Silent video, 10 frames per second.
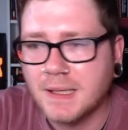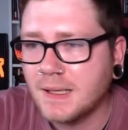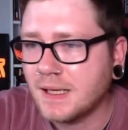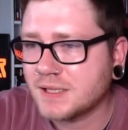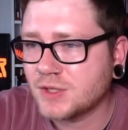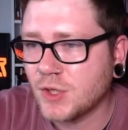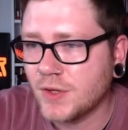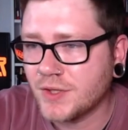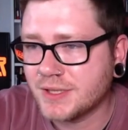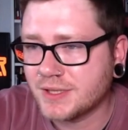I saw
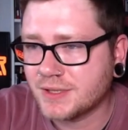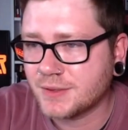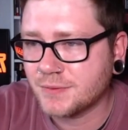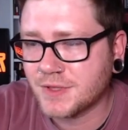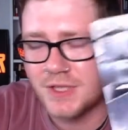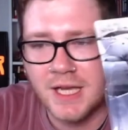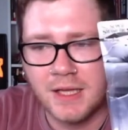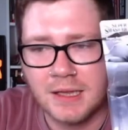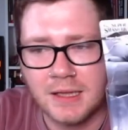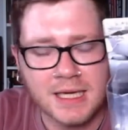this for
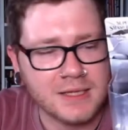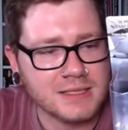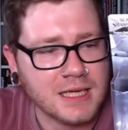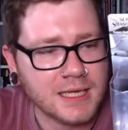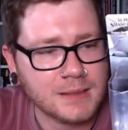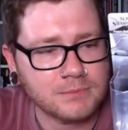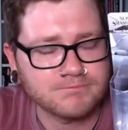sale and I was like,